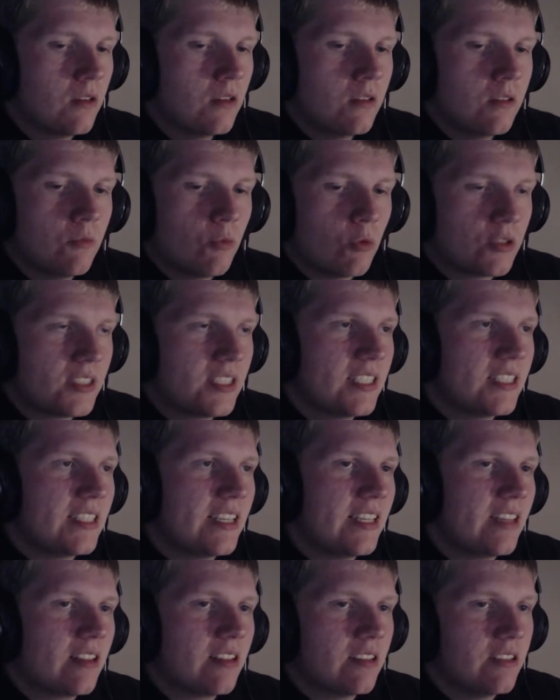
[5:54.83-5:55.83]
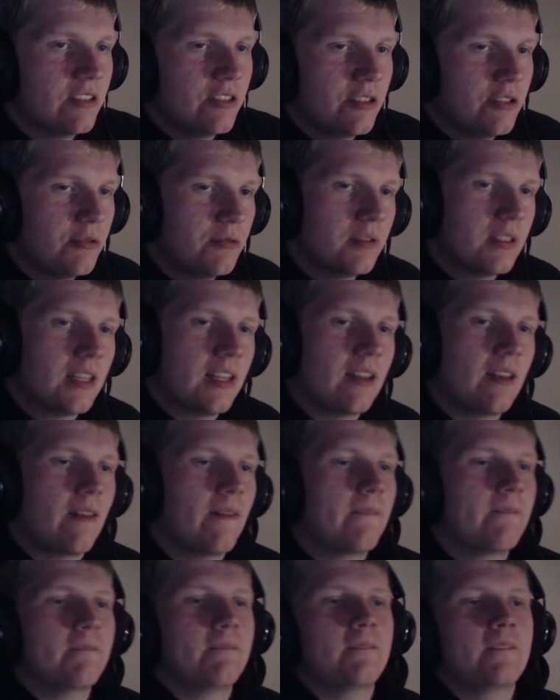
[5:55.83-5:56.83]
What did Ethan do then?
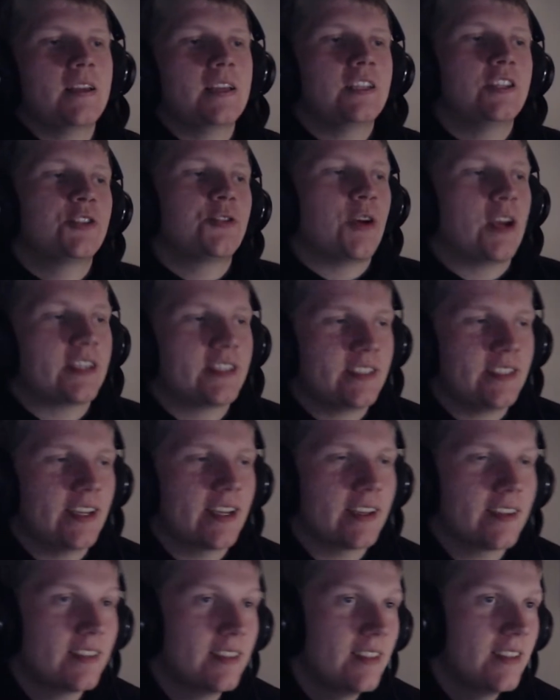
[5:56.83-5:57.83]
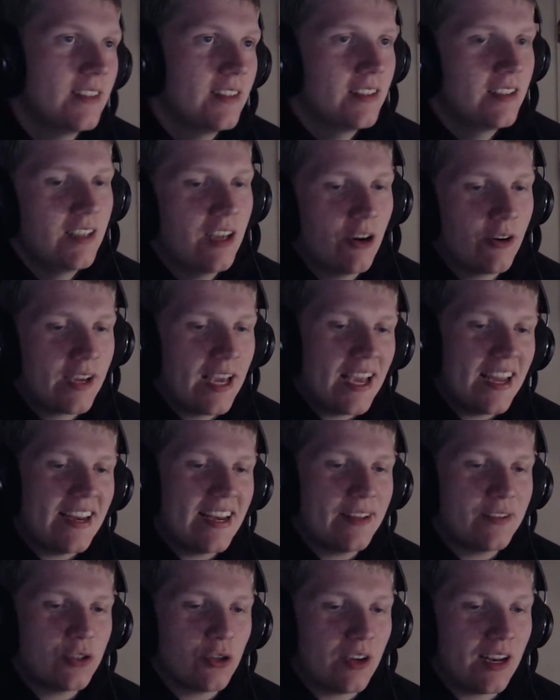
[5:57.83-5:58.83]
Interesting. Okay,
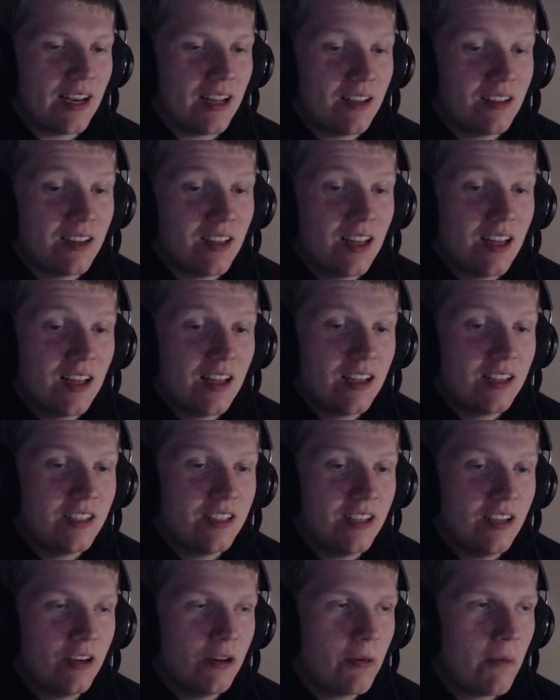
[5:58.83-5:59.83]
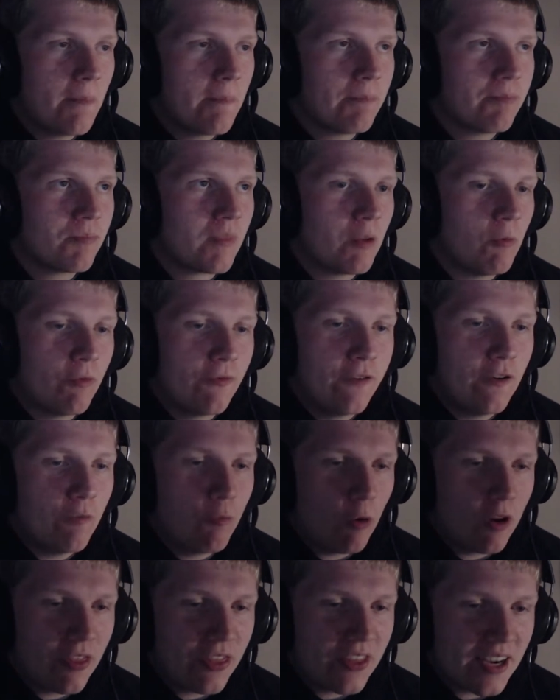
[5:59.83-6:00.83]
leaves you on a little, you know.
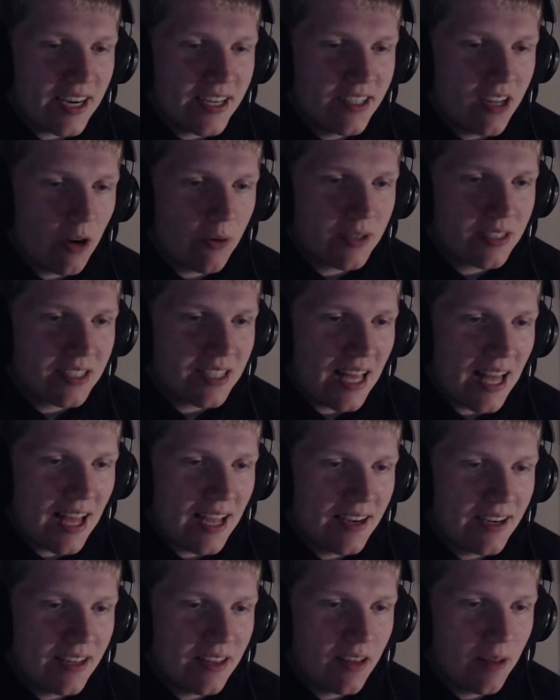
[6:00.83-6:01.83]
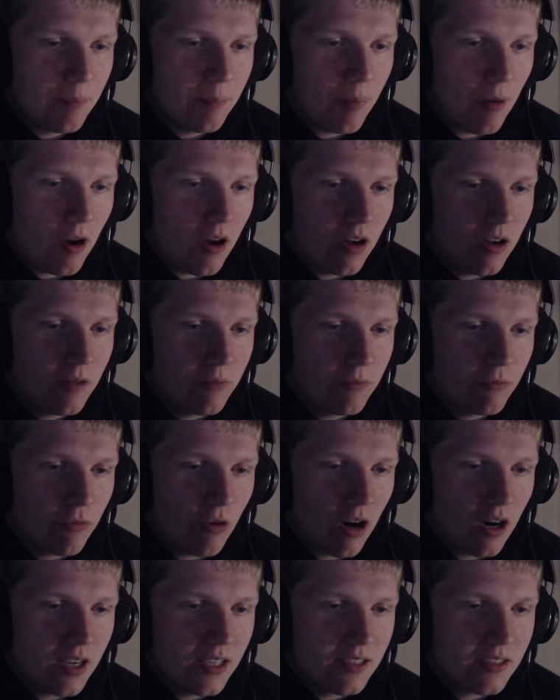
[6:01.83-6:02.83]
One thing I noticed then, in the bottom
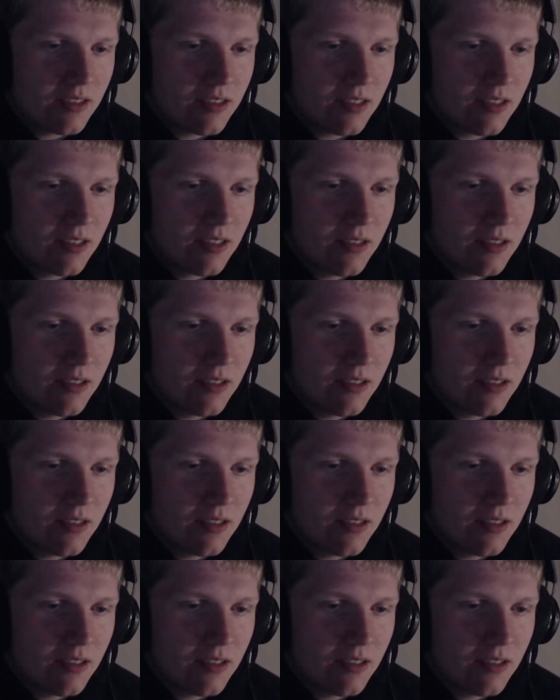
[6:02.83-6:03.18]
right...